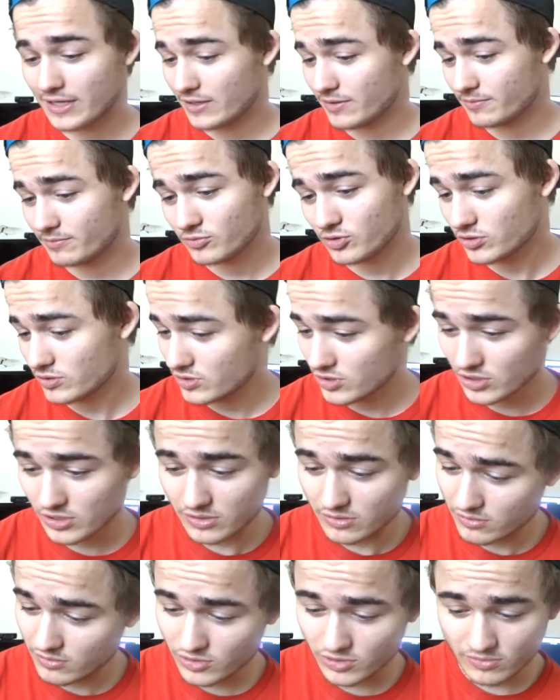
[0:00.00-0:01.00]
now.
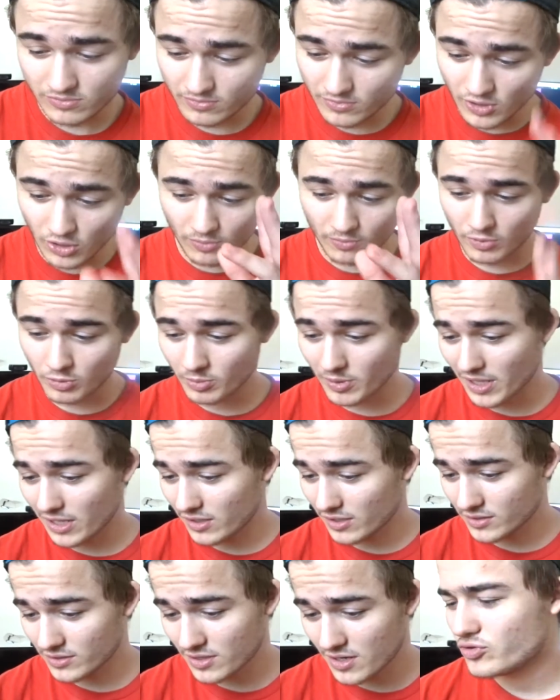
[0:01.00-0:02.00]
Nope, you're
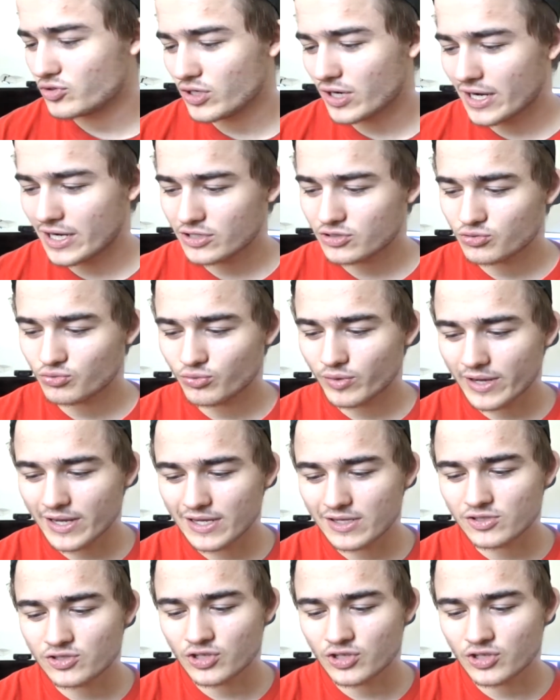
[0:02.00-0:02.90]
blacklisted. Josh Ray